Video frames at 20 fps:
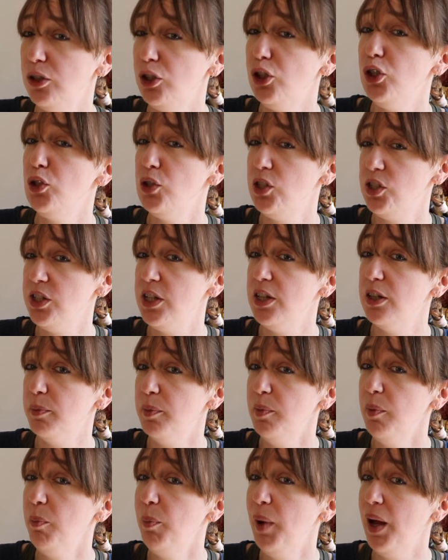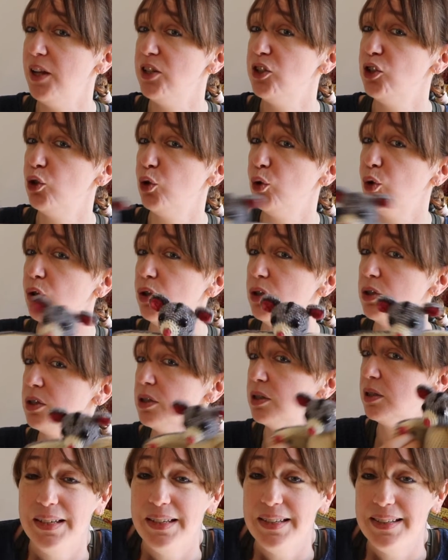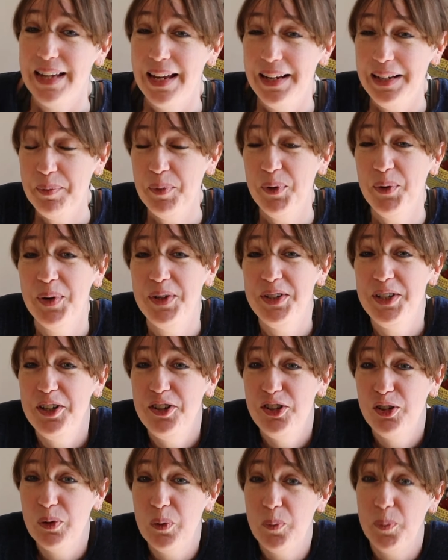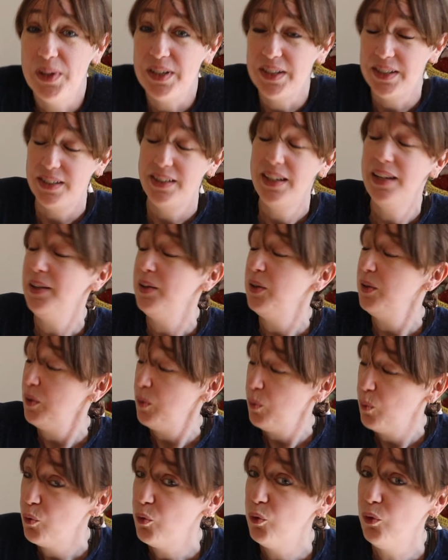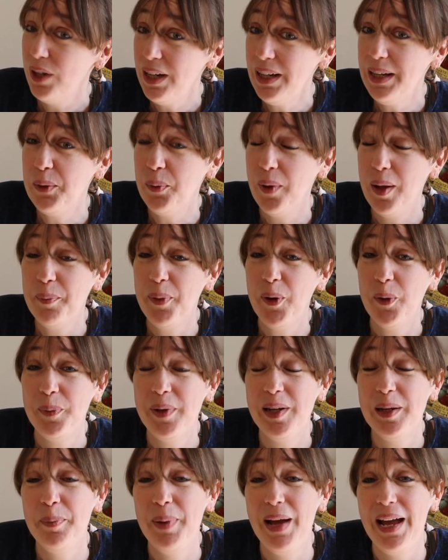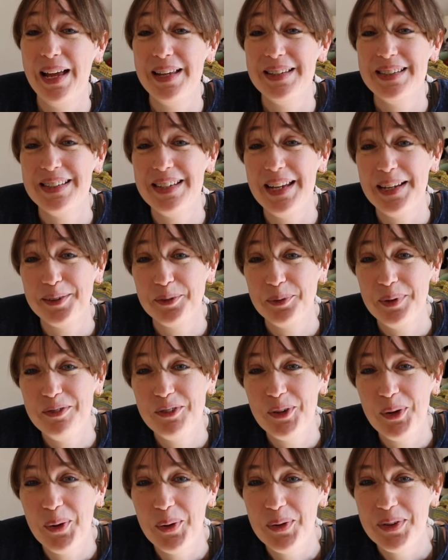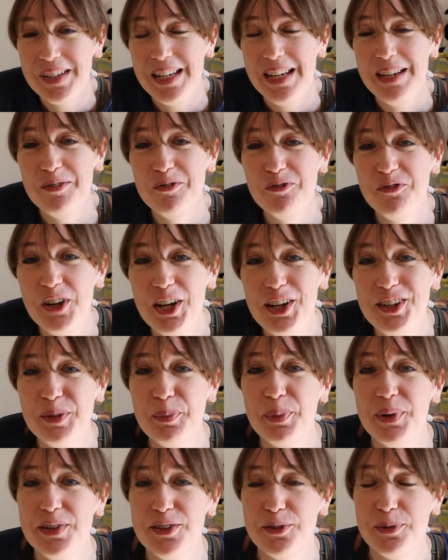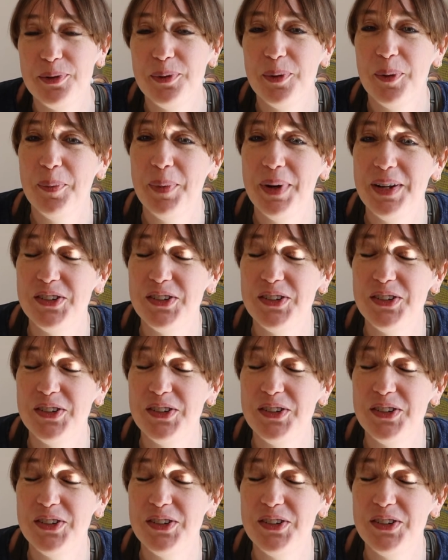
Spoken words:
You see them in pet stores. Slightly more unusual, but still really quite popular pets. Next we've got the invertebrates. We've got my